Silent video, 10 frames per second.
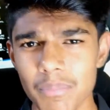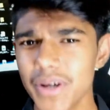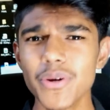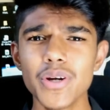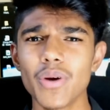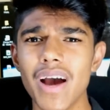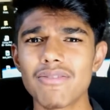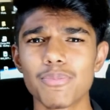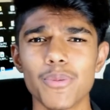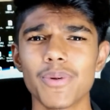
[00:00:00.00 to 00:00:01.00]
but you need to have
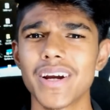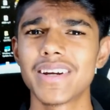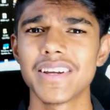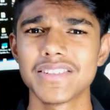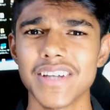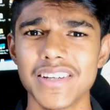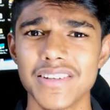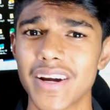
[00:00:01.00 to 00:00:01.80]
a proprietary charger